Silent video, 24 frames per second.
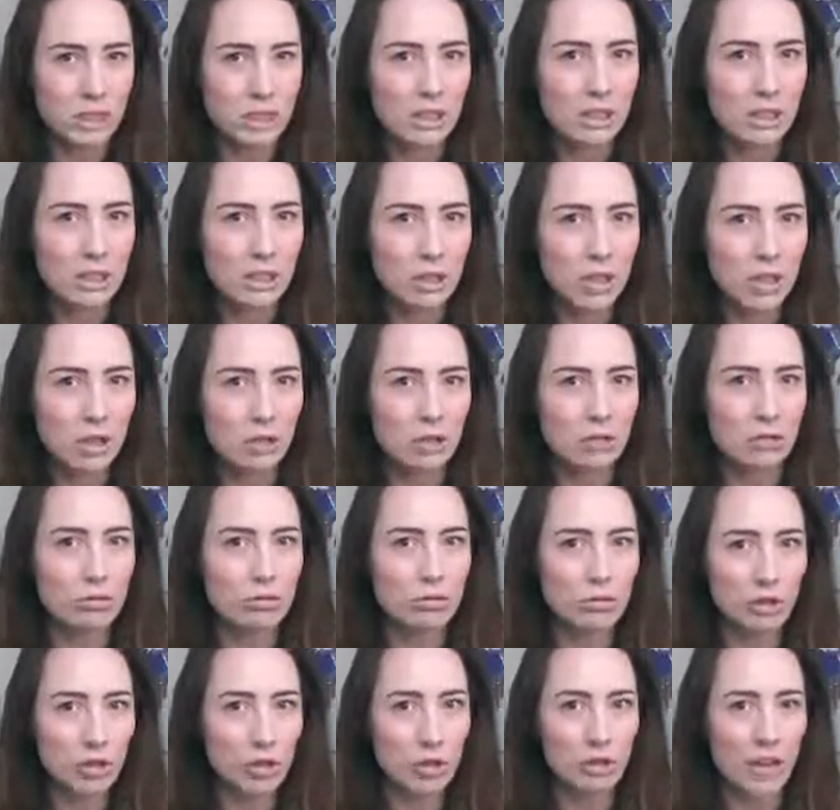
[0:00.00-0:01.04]
So
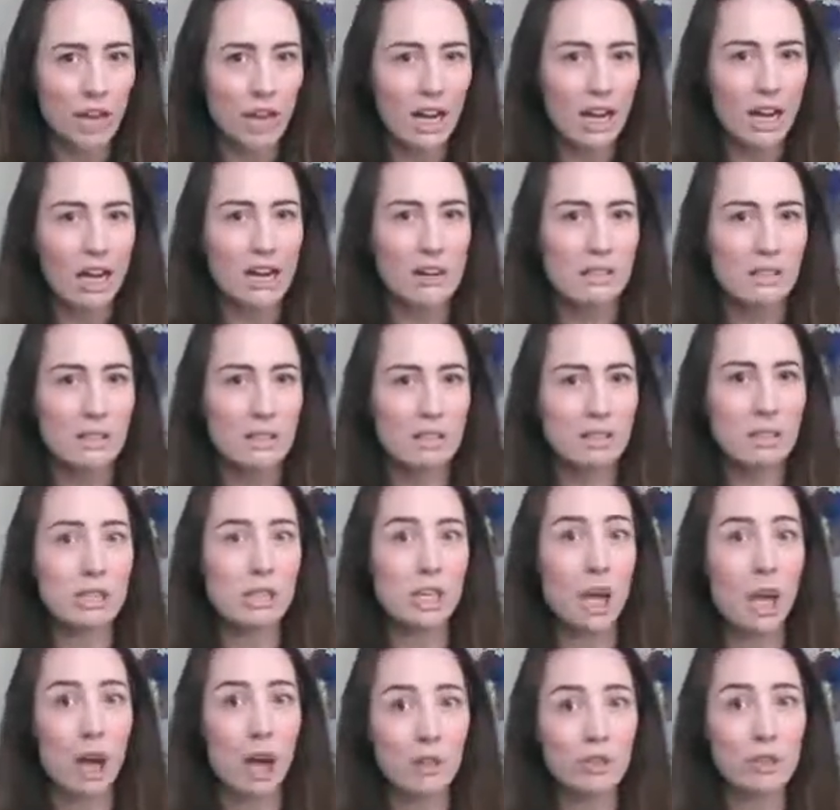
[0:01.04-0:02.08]
know that. And if someone's
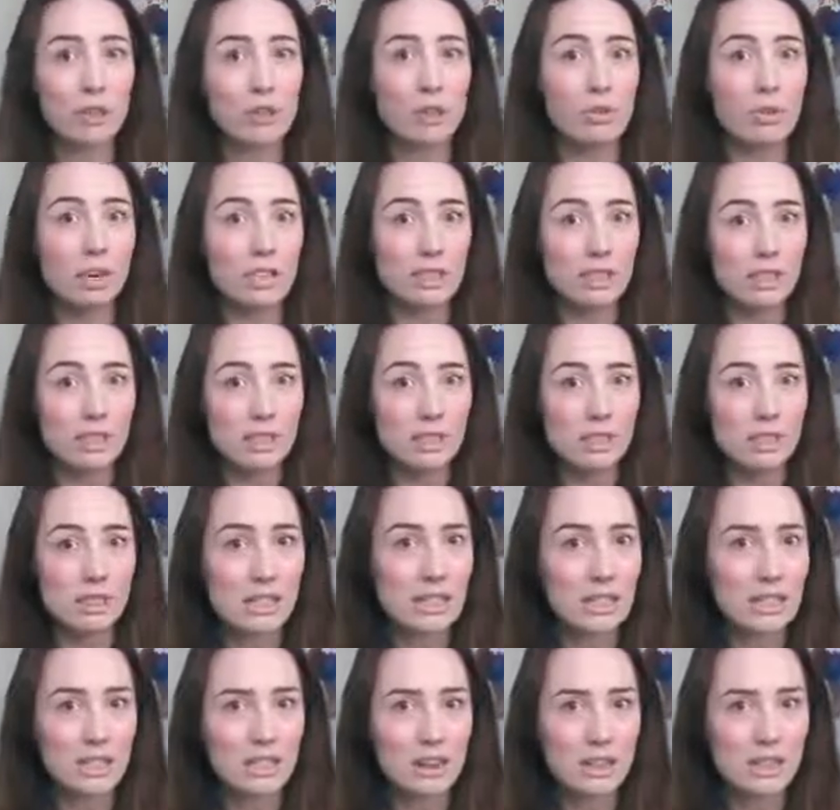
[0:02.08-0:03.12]
offering you
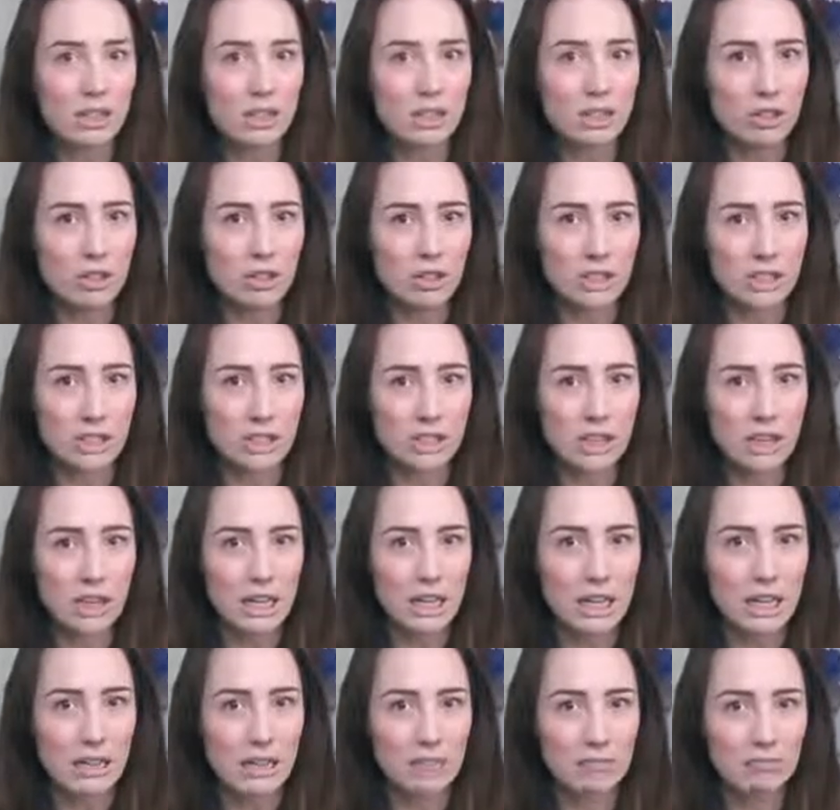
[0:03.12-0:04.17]
unsolicited advice, you don't need to
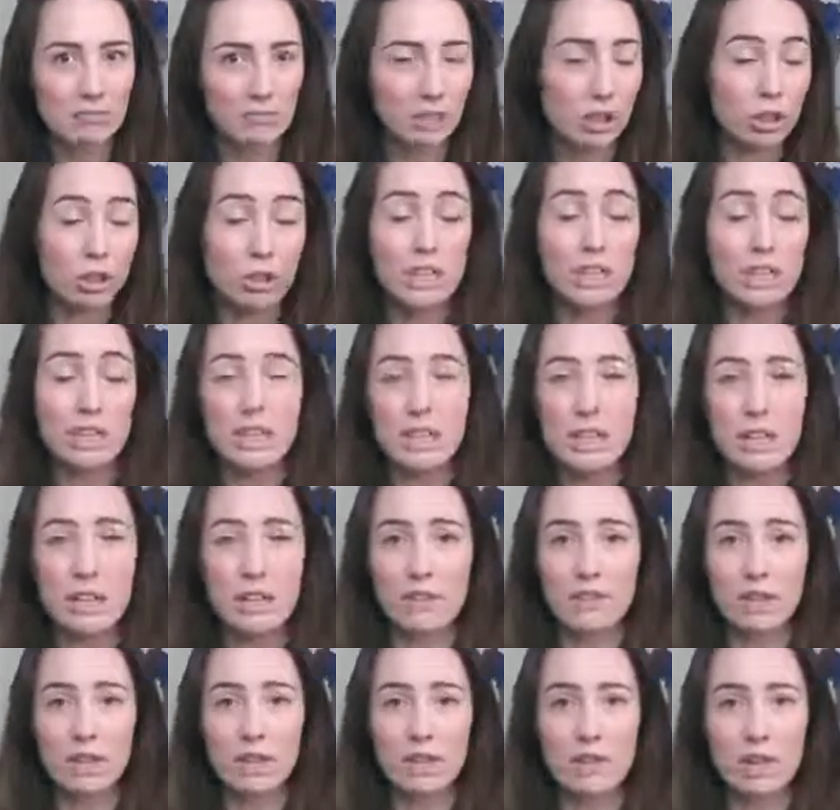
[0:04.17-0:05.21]
take it. You don't need to take
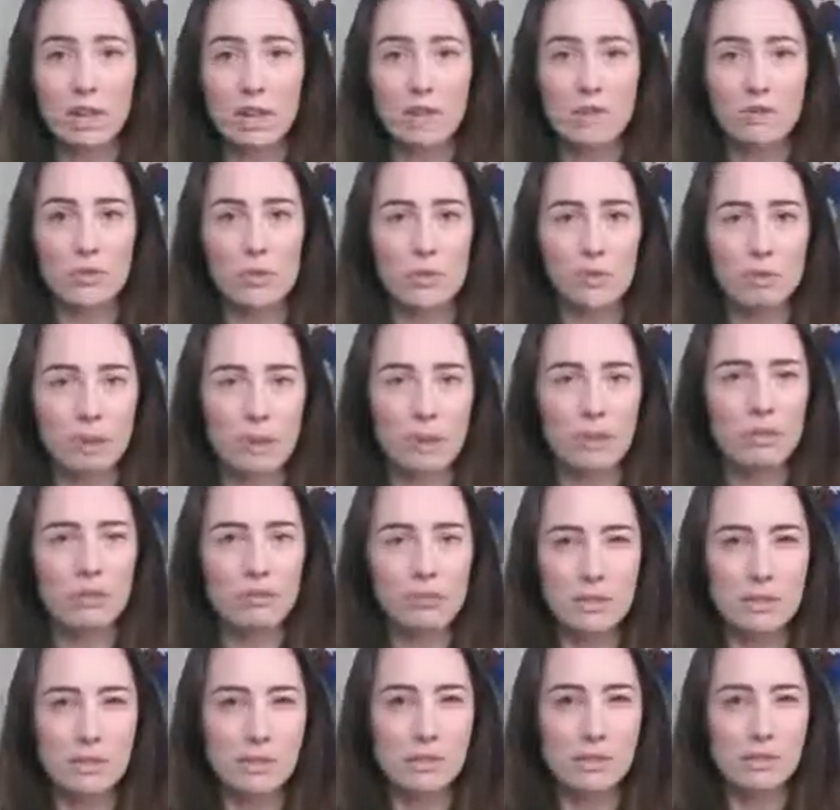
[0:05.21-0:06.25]
advice you ask for, but
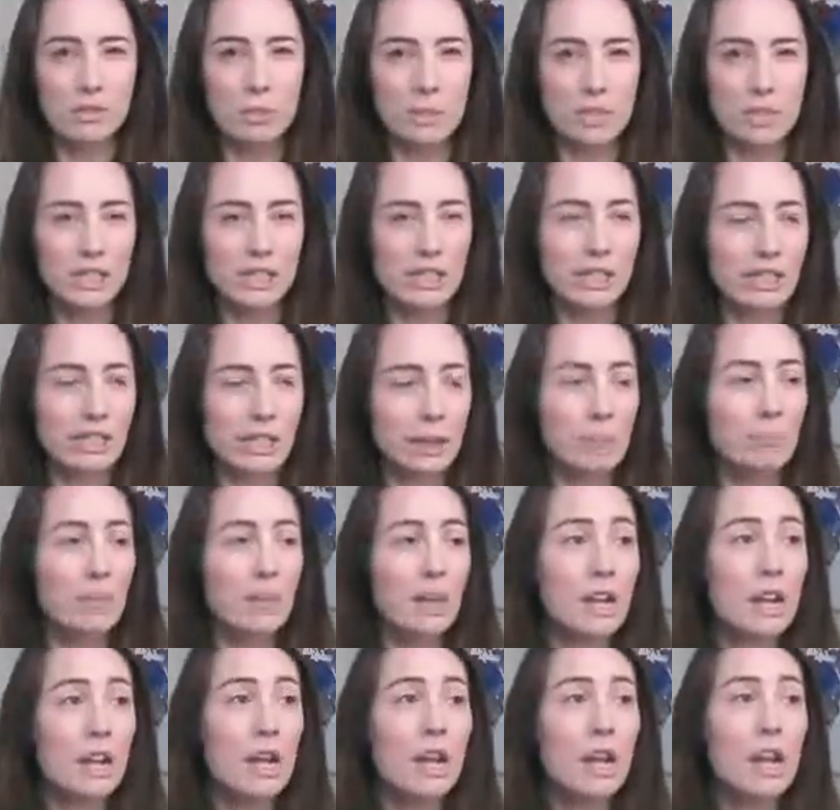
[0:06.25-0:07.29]
that's wasting time.
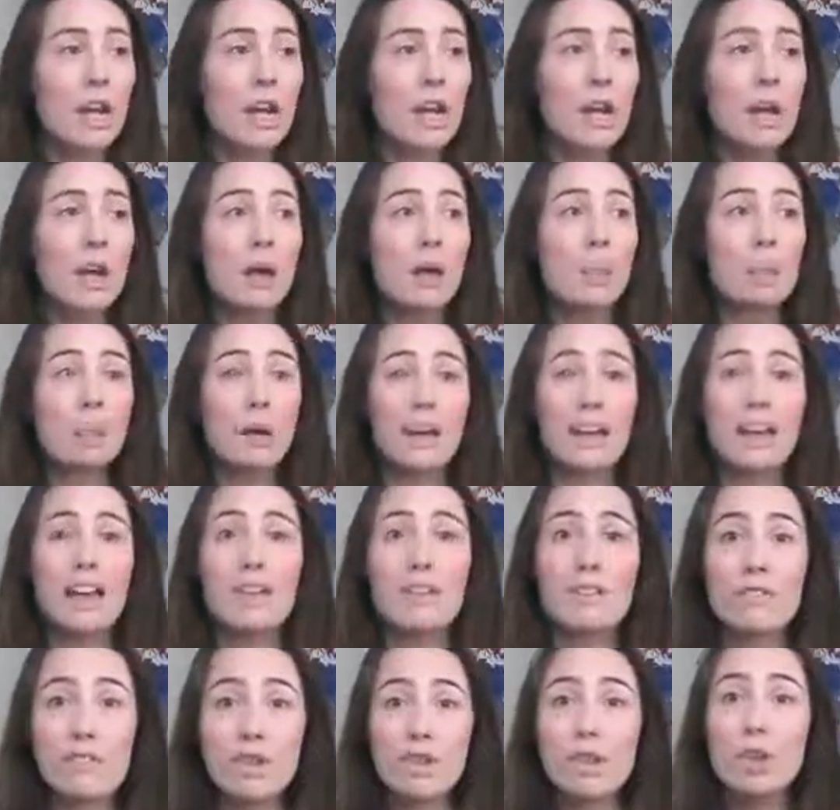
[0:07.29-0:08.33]
But
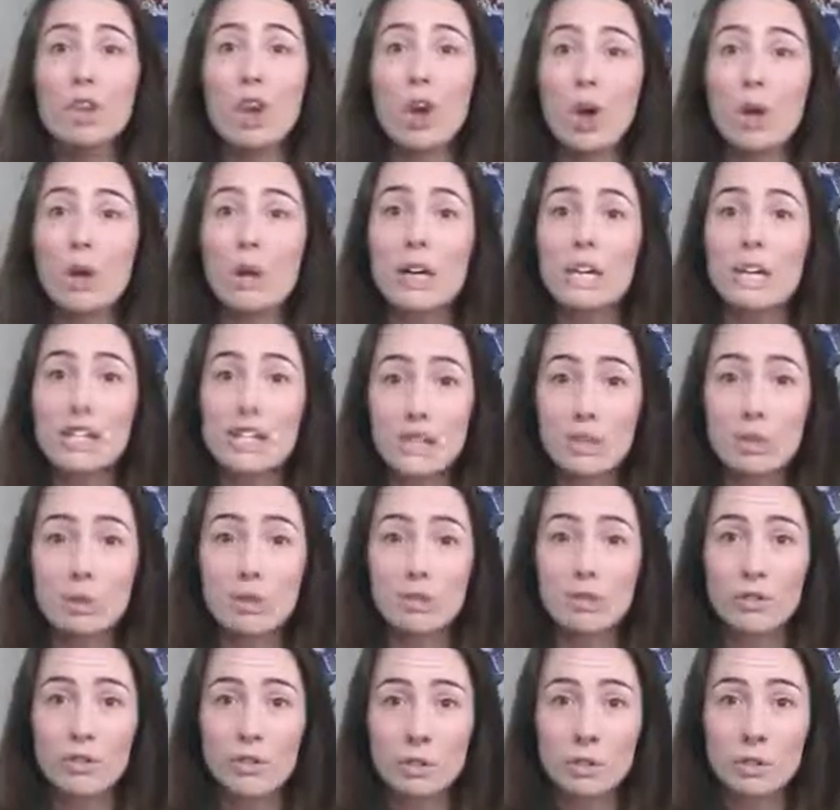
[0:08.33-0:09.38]
if you're going to
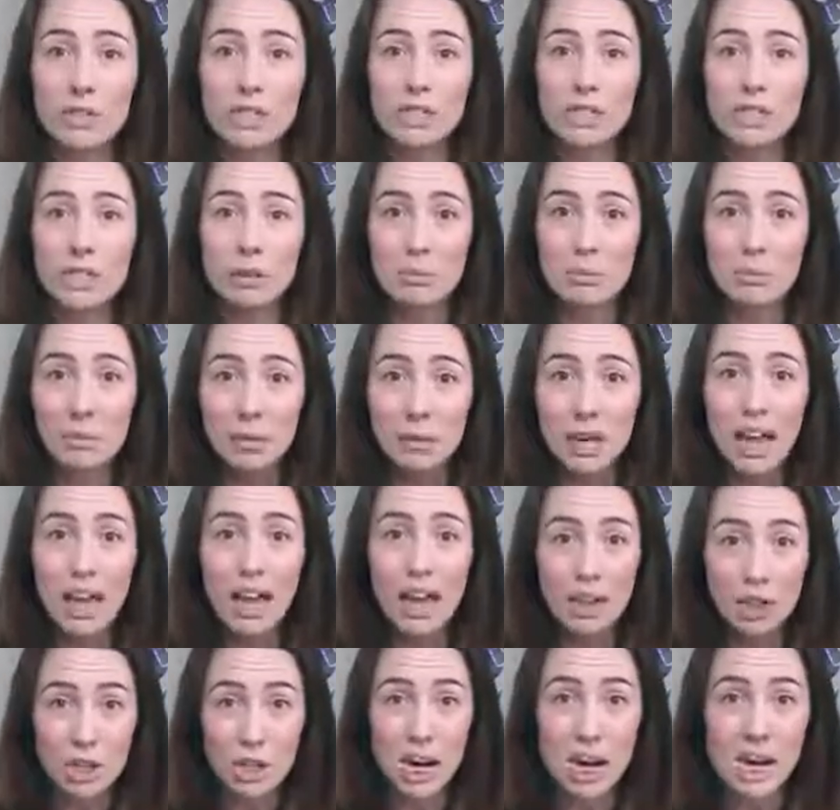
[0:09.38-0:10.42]
someone for wisdom
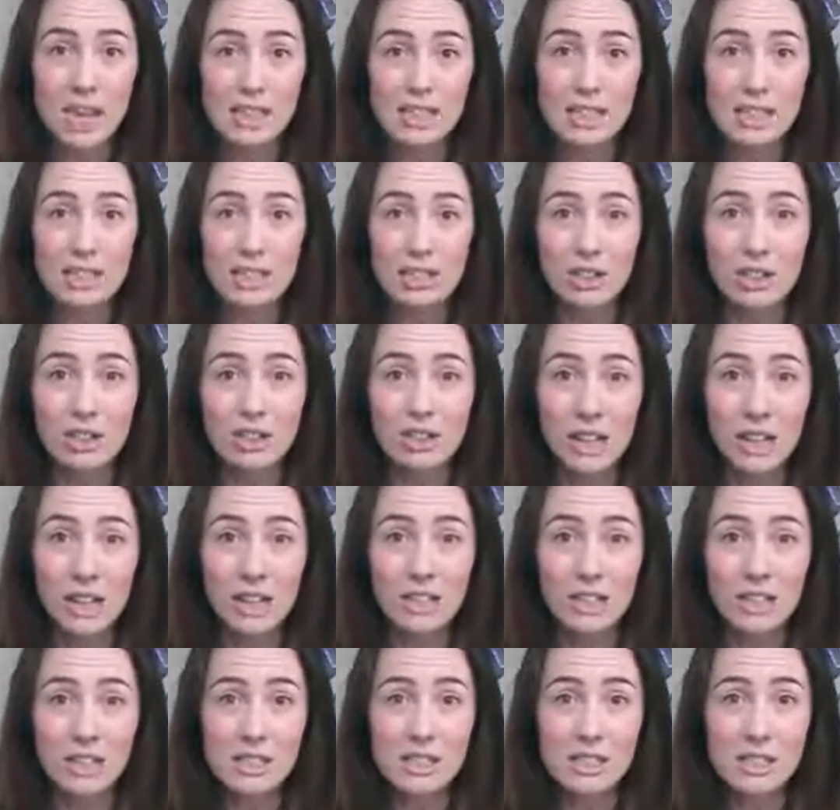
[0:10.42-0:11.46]
and you're asking their
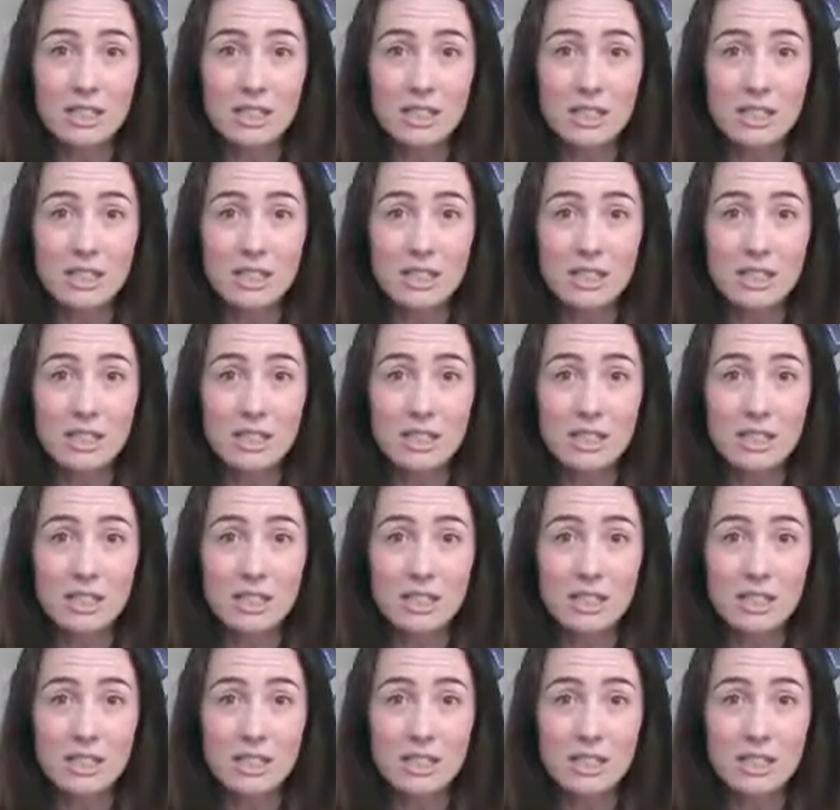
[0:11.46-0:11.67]
advice,